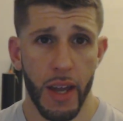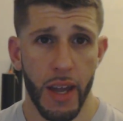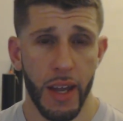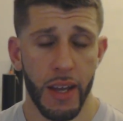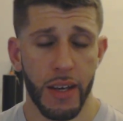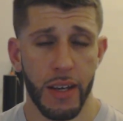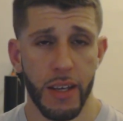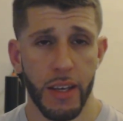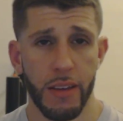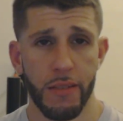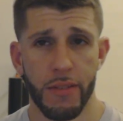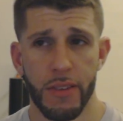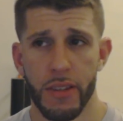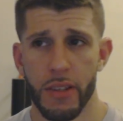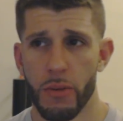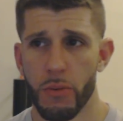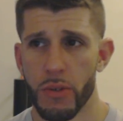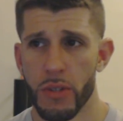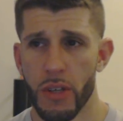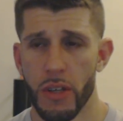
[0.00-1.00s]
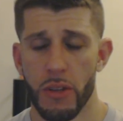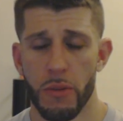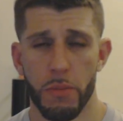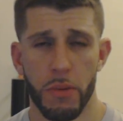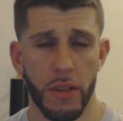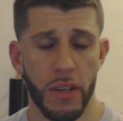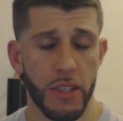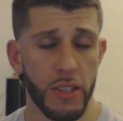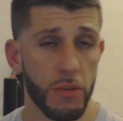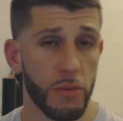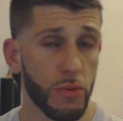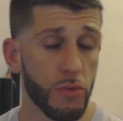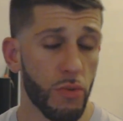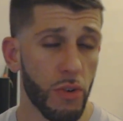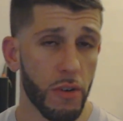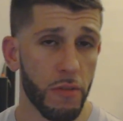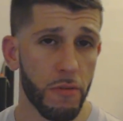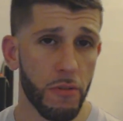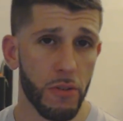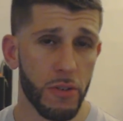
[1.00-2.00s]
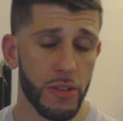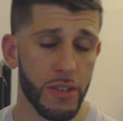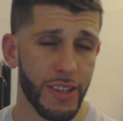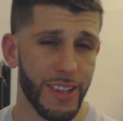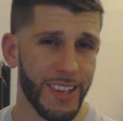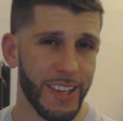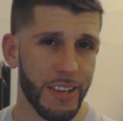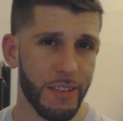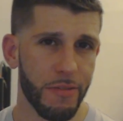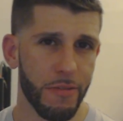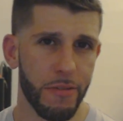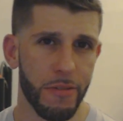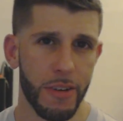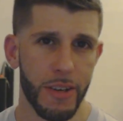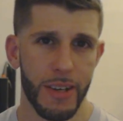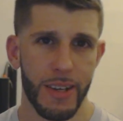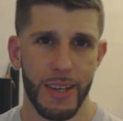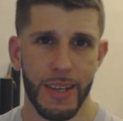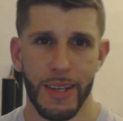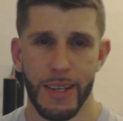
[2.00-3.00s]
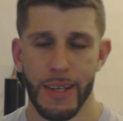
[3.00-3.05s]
and even there was other plays he was running for his life.